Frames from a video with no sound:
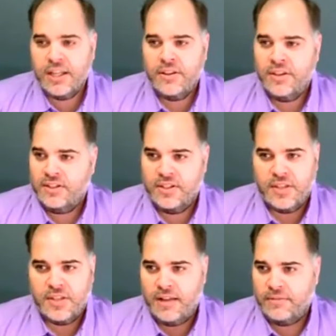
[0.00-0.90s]
This is
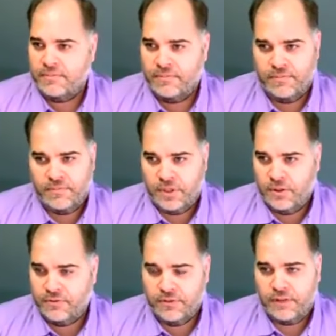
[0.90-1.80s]
not, you
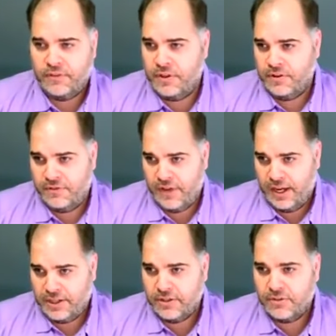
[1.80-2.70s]
know, Fluffy or
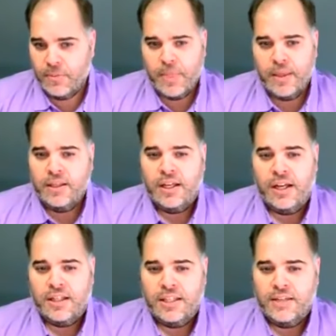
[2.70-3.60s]
Fido,
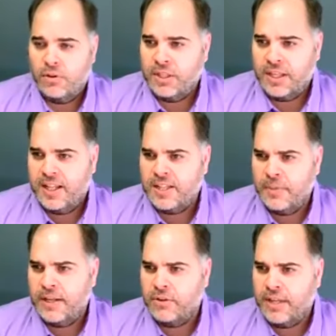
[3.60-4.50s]
even though the kids
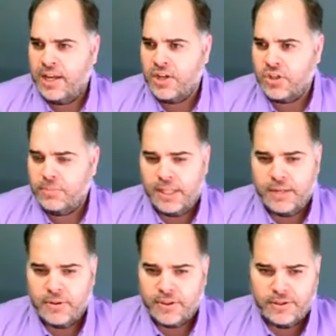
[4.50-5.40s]
might occasionally play
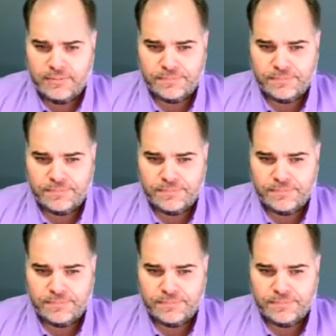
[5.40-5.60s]
with it.